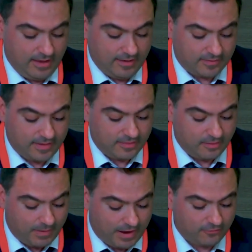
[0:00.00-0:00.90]
set the
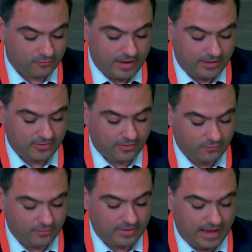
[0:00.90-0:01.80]
powers to
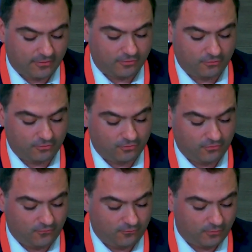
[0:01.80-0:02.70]
execute the actions
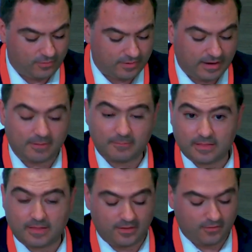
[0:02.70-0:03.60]
for which the
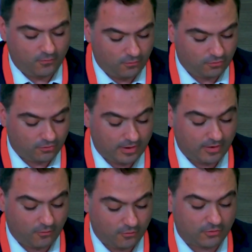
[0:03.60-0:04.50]
company was
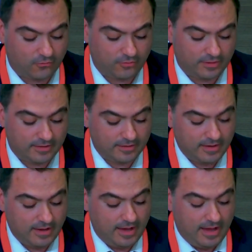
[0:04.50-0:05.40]
constituted,
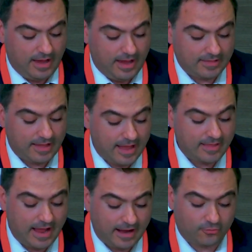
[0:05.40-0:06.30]
and
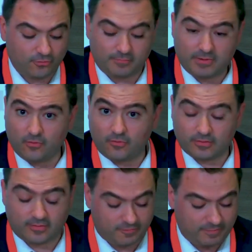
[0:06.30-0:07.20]
any action beyond
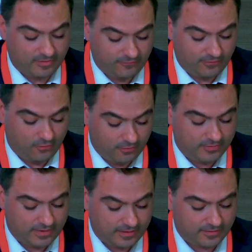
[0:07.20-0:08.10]
the specific
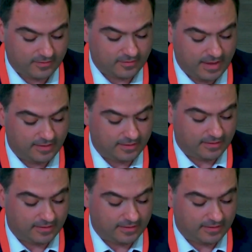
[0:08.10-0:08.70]
objects stated